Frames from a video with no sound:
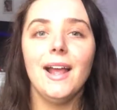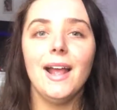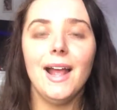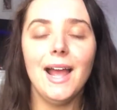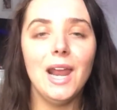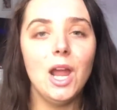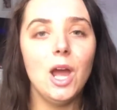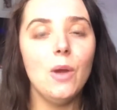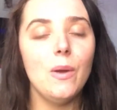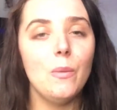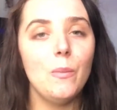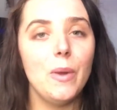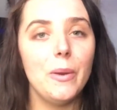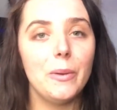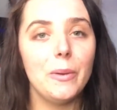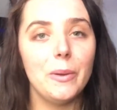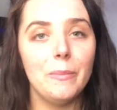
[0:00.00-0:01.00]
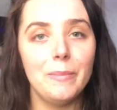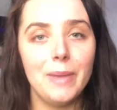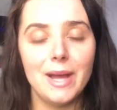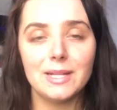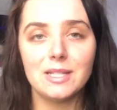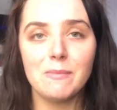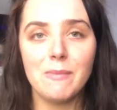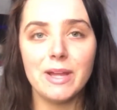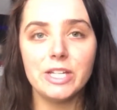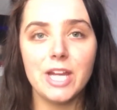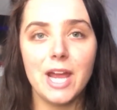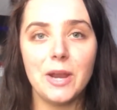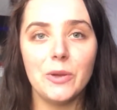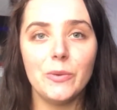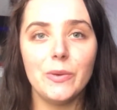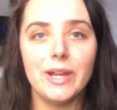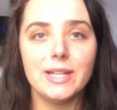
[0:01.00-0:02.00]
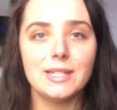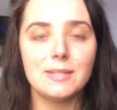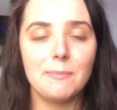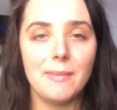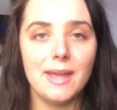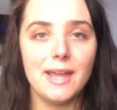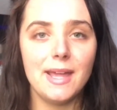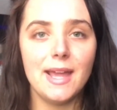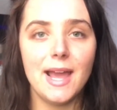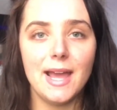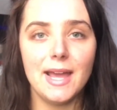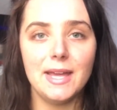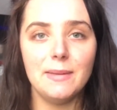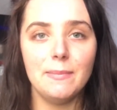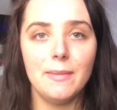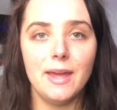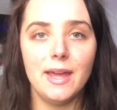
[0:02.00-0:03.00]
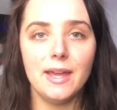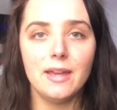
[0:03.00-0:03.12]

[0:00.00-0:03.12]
Hello and welcome back to my channel. It's me, Amy.